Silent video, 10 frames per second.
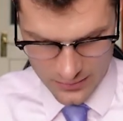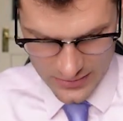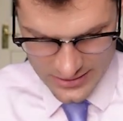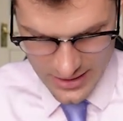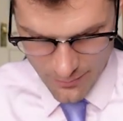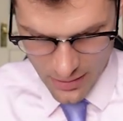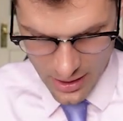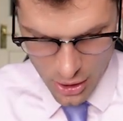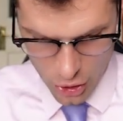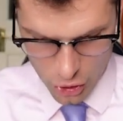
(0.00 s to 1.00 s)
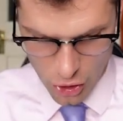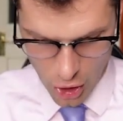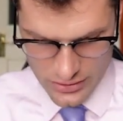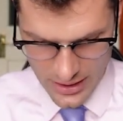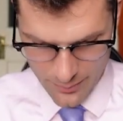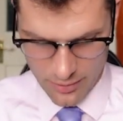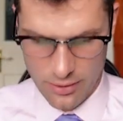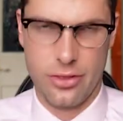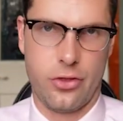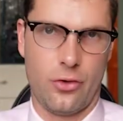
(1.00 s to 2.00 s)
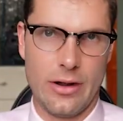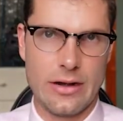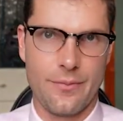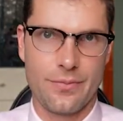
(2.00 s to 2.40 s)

this number goes up 3.